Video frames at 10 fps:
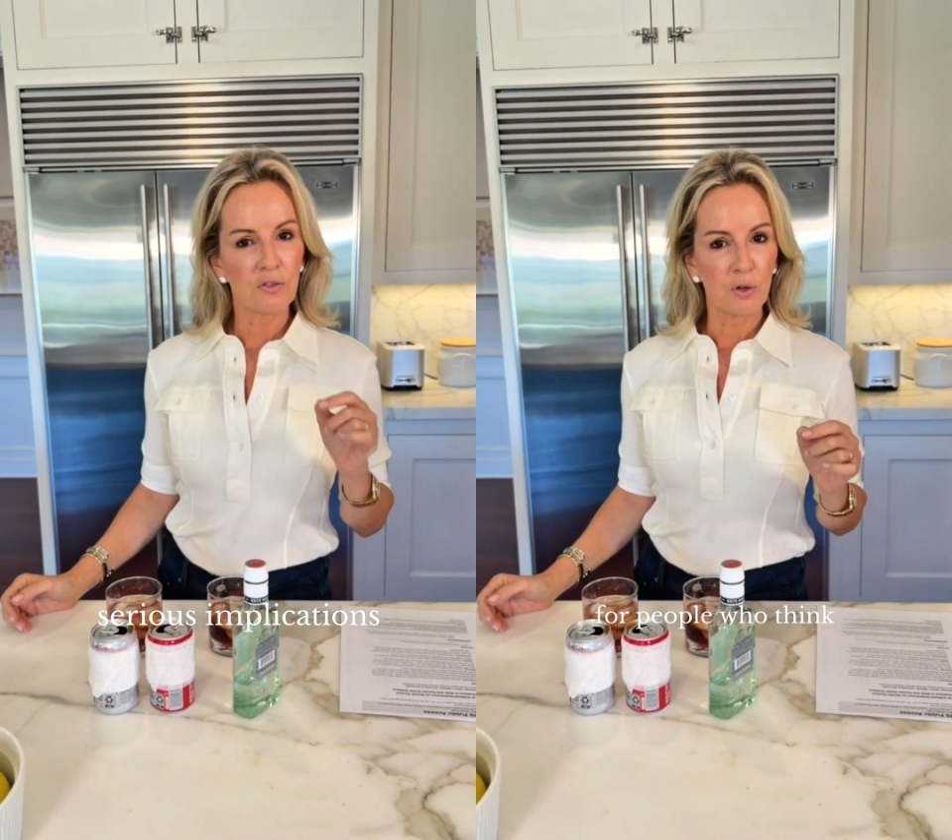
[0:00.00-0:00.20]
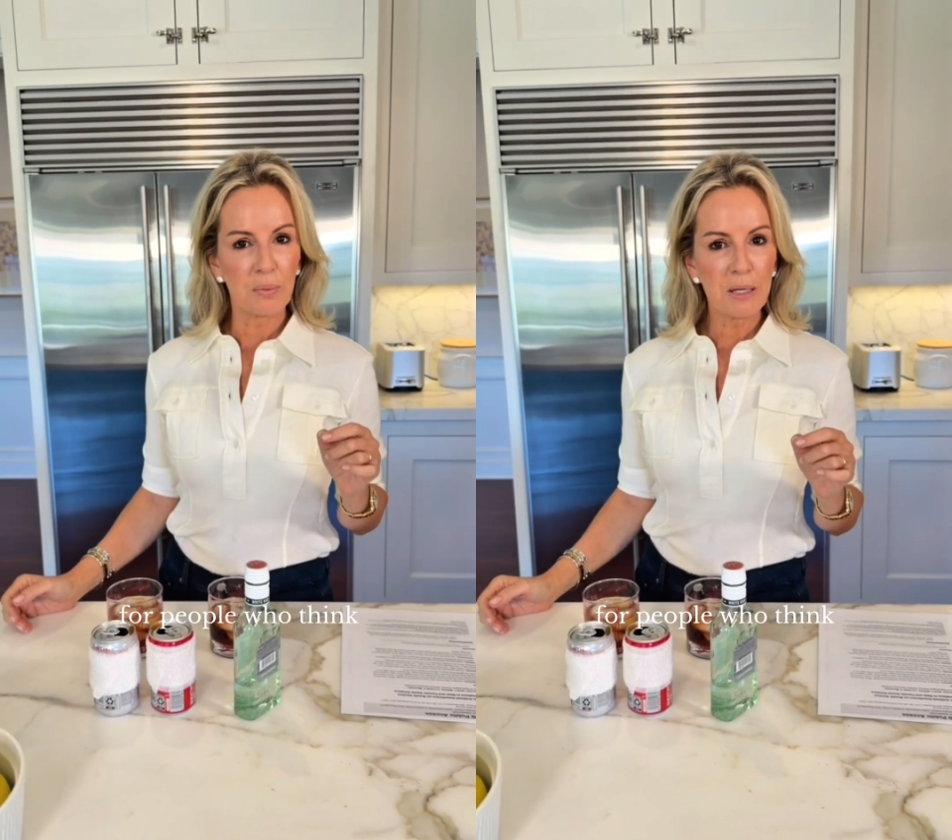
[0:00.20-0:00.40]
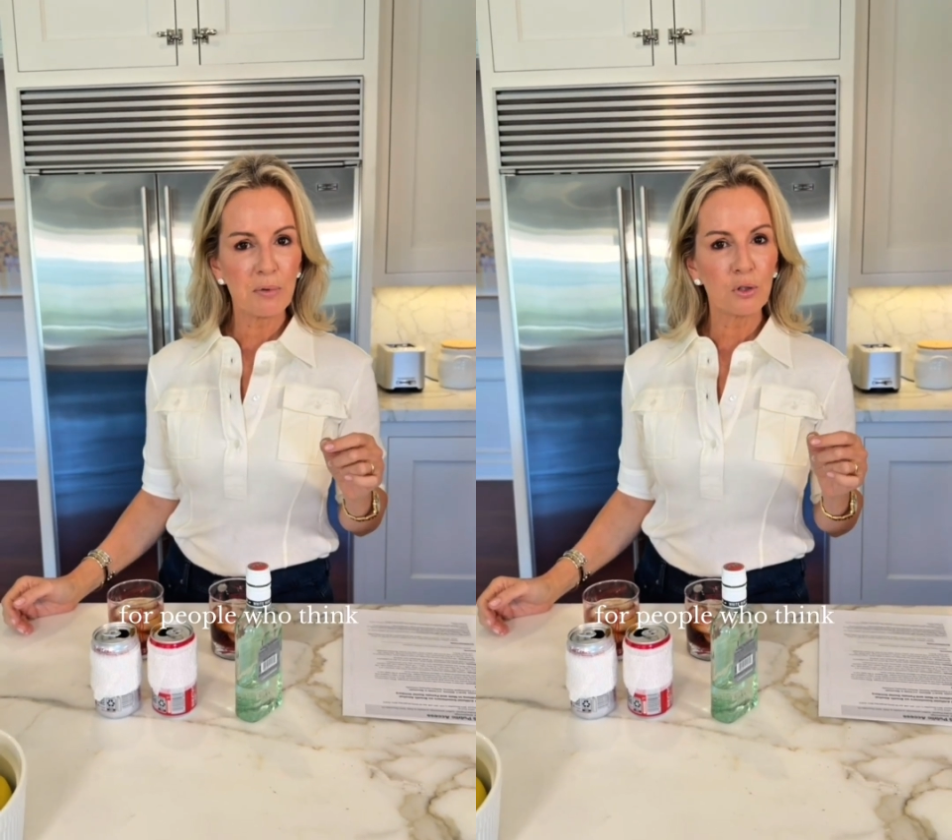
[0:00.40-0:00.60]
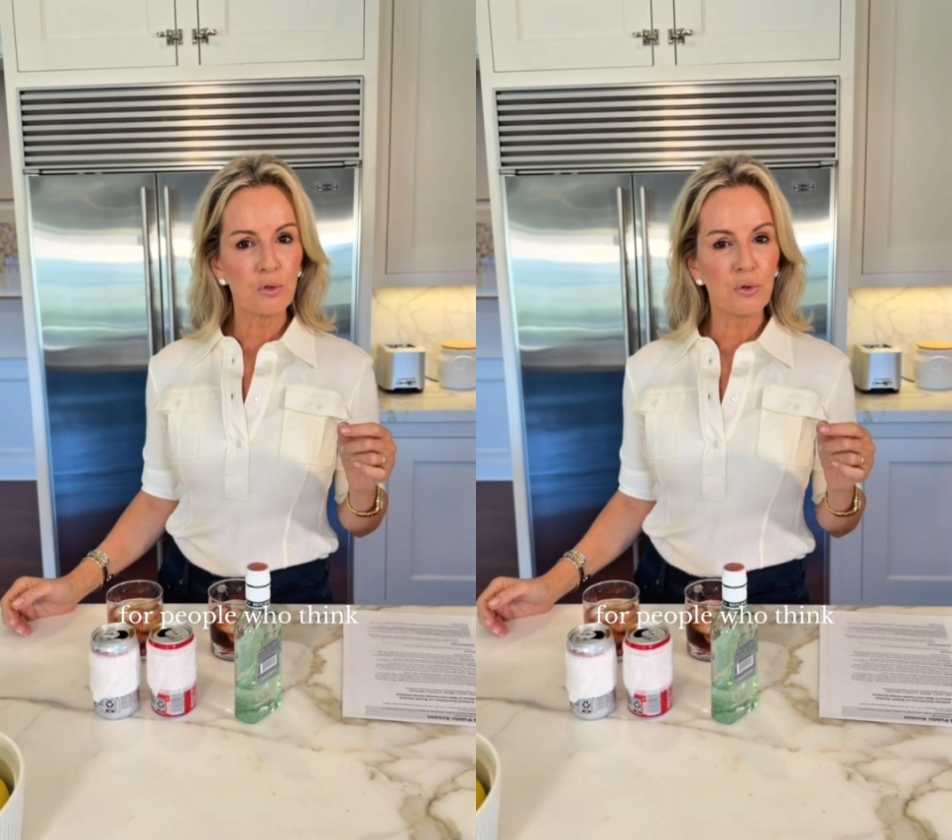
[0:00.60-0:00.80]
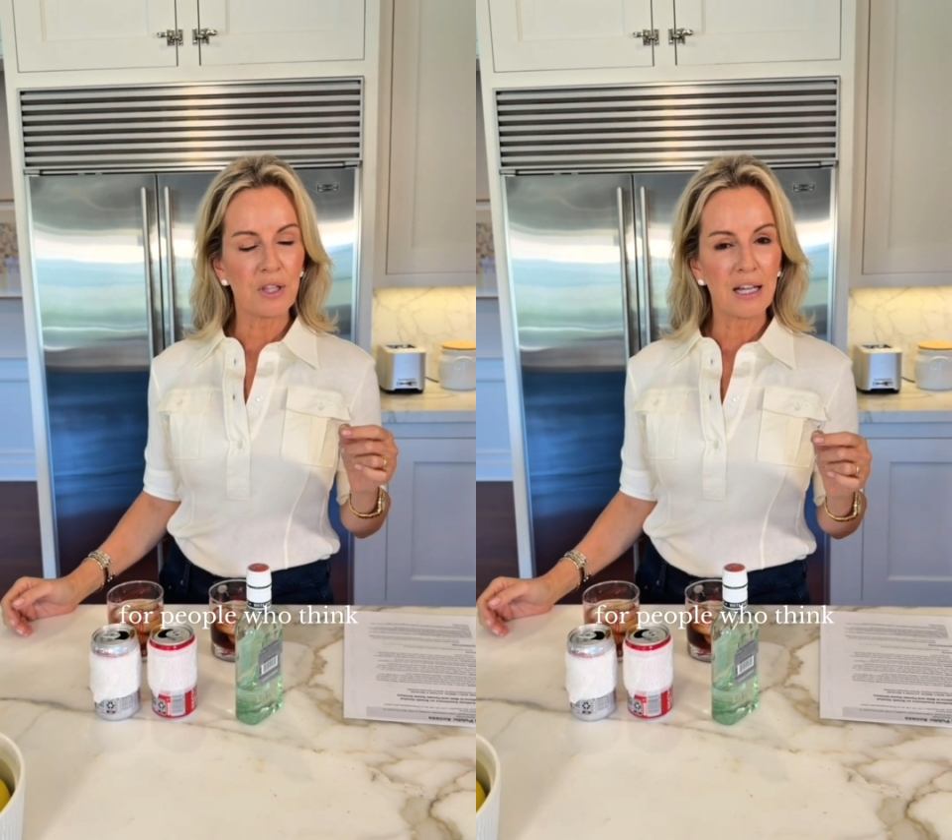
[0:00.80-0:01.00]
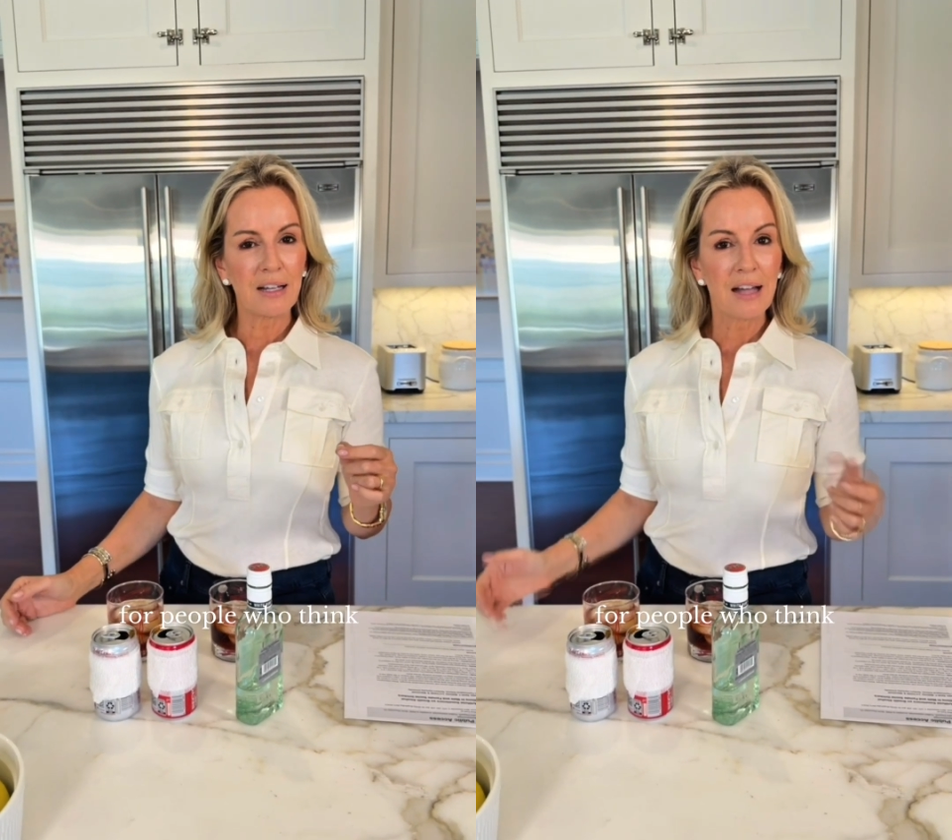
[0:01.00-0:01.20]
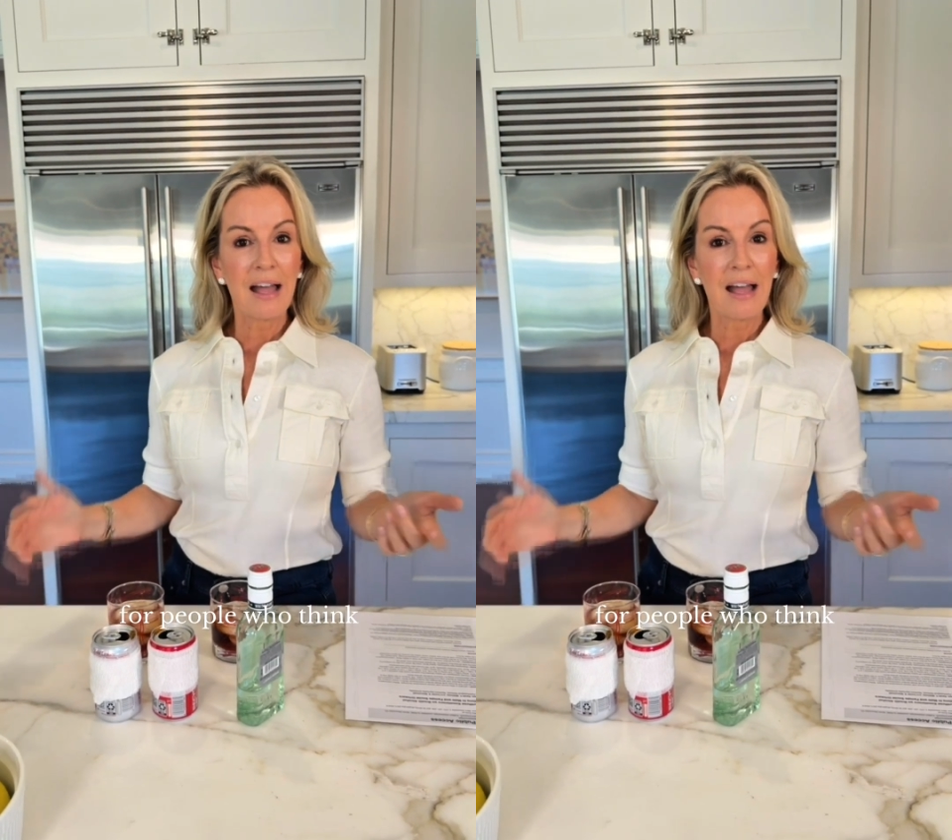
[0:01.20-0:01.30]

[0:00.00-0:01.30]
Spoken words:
for people who think